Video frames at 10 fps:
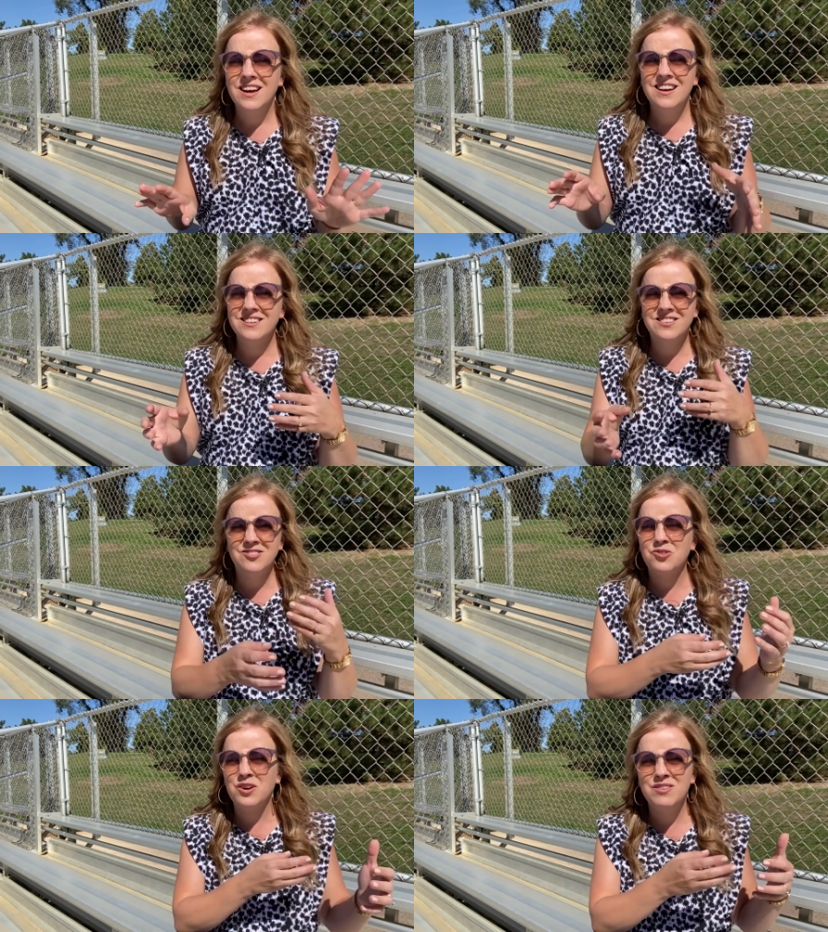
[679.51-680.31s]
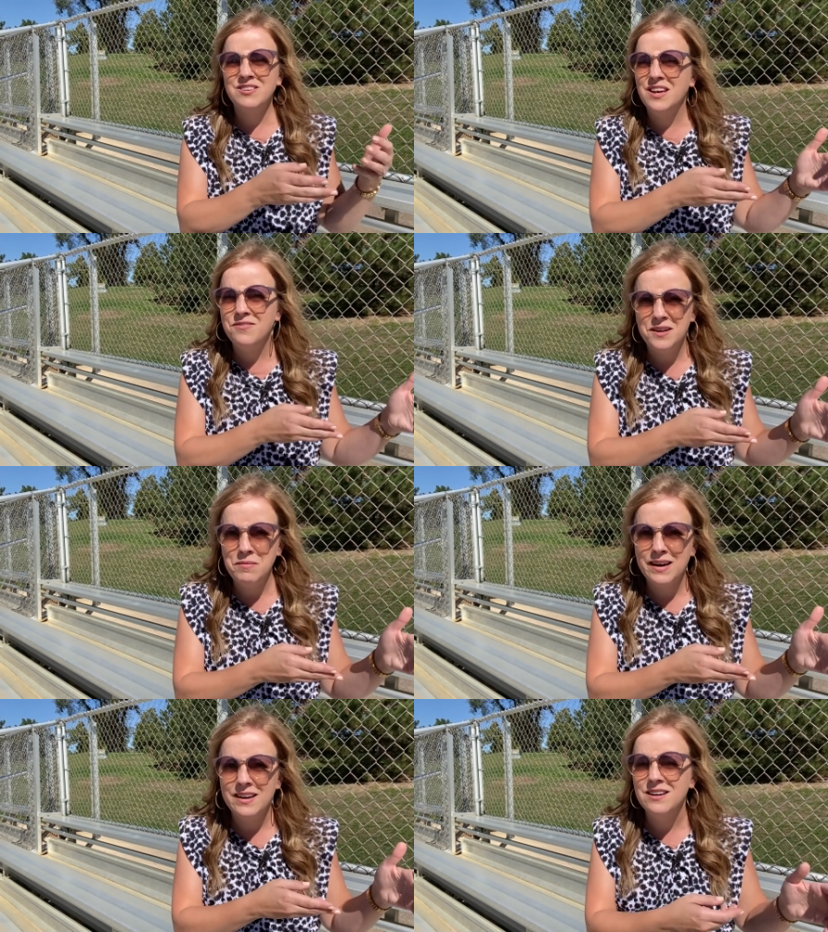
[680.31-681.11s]
It's sort of a safety
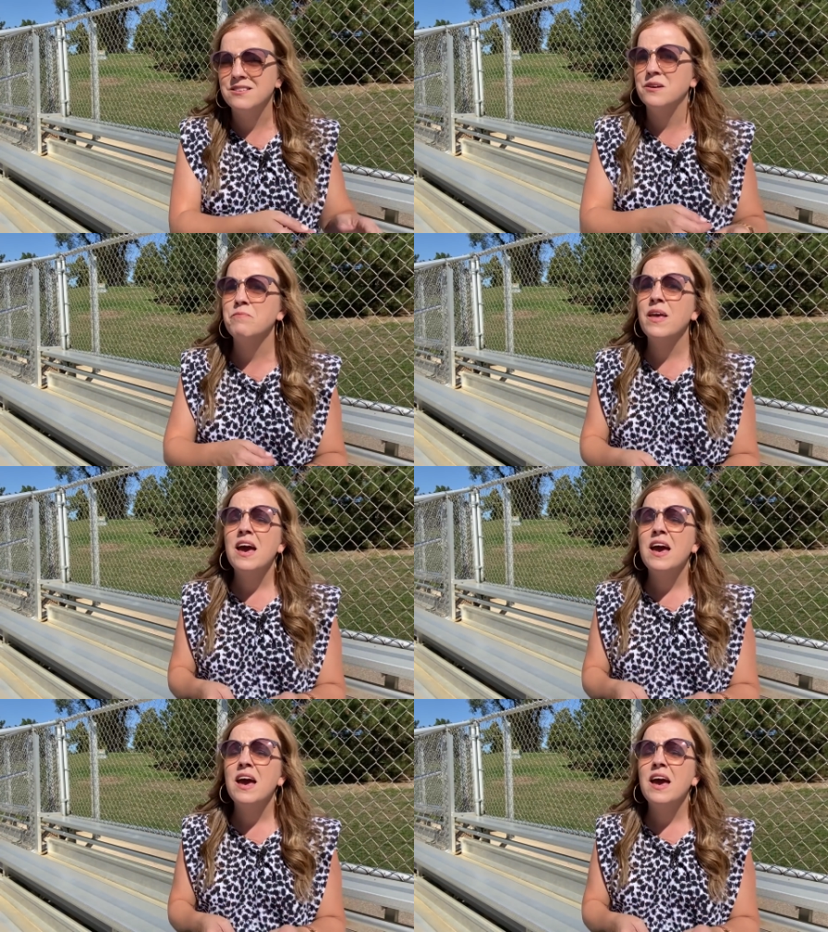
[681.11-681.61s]
mechanism.